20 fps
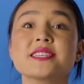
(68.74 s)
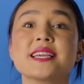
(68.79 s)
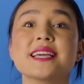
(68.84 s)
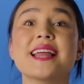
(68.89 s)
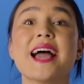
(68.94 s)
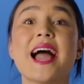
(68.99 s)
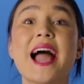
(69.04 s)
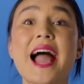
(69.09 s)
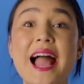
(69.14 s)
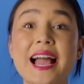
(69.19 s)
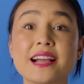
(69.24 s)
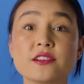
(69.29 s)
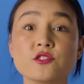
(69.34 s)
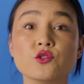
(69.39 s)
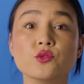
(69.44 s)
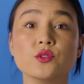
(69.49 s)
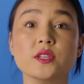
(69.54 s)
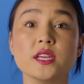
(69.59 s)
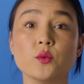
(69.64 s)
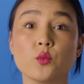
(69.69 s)
can
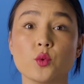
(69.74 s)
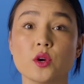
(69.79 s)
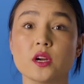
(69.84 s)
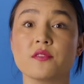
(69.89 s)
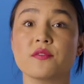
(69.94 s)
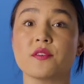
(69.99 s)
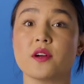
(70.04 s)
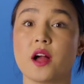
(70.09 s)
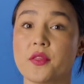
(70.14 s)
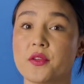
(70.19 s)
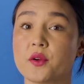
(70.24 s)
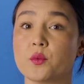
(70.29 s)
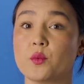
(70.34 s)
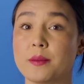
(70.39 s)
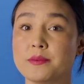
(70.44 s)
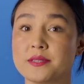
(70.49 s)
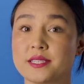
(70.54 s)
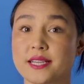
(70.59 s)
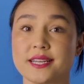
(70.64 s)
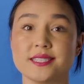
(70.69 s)
actually work for other
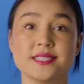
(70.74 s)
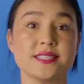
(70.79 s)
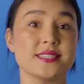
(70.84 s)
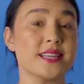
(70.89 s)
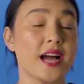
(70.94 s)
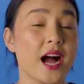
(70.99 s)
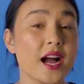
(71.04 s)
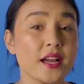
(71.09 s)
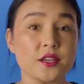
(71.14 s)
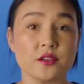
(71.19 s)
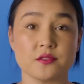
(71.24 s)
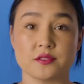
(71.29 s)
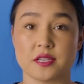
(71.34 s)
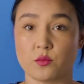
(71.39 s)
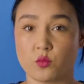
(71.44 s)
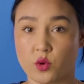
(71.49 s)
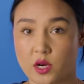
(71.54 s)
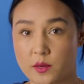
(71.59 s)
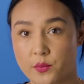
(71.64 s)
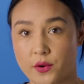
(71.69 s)
websites not
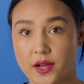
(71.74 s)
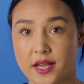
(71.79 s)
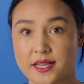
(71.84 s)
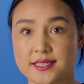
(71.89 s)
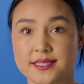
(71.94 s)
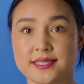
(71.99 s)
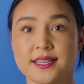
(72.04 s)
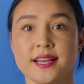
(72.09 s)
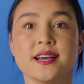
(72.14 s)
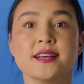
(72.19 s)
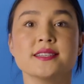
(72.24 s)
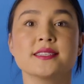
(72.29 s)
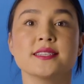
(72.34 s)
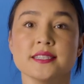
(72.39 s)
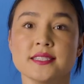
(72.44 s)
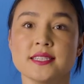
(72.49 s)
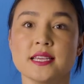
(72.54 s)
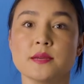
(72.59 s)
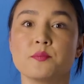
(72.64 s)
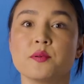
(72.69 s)
using WordPress,
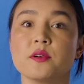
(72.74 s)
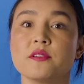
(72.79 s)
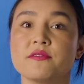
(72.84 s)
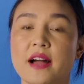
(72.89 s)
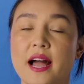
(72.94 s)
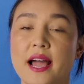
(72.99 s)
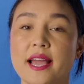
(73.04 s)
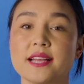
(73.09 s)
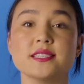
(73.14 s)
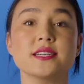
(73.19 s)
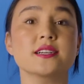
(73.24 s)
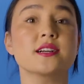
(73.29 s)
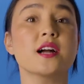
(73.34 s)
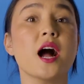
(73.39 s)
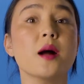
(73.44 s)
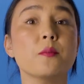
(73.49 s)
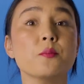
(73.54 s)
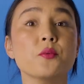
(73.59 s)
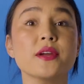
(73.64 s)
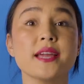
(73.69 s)
since it provides a
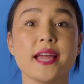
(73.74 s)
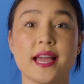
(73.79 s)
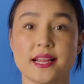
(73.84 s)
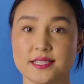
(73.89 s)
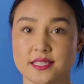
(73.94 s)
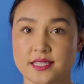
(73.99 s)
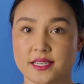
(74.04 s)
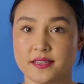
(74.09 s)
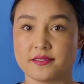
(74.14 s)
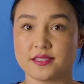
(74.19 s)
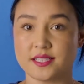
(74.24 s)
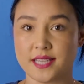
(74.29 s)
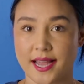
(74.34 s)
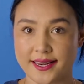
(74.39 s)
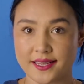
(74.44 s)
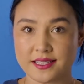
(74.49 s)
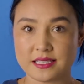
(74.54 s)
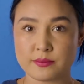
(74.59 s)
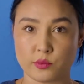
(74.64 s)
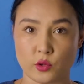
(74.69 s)
comprehensive
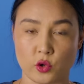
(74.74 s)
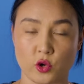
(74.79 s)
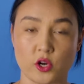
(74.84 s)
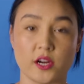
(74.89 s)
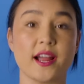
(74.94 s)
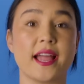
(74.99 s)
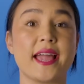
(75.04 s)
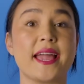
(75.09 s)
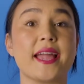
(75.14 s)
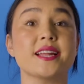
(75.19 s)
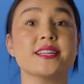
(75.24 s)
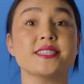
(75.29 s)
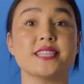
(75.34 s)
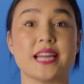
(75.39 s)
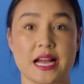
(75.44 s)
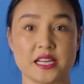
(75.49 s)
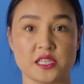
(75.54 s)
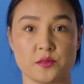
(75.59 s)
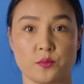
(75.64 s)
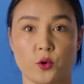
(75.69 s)
Site Explorer and
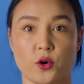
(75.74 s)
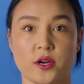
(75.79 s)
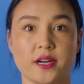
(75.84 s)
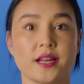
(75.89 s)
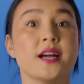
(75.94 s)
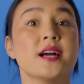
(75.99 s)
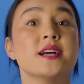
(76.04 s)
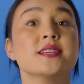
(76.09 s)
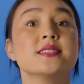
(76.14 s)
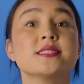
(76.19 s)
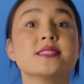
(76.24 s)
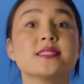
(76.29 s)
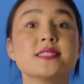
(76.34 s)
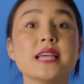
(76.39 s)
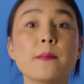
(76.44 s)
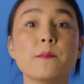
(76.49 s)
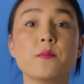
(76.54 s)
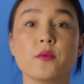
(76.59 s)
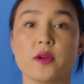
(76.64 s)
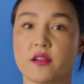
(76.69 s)
dashboard
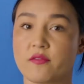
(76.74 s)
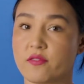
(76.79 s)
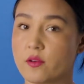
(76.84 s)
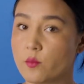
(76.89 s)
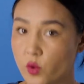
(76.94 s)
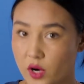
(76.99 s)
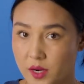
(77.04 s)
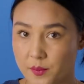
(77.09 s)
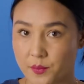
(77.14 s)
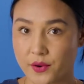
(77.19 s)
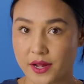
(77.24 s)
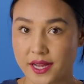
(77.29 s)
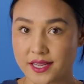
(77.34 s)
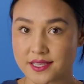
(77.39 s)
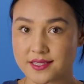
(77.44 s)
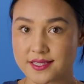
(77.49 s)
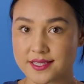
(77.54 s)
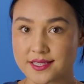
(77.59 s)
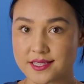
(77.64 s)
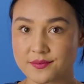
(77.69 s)
separate from
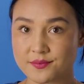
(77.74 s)
WordPress.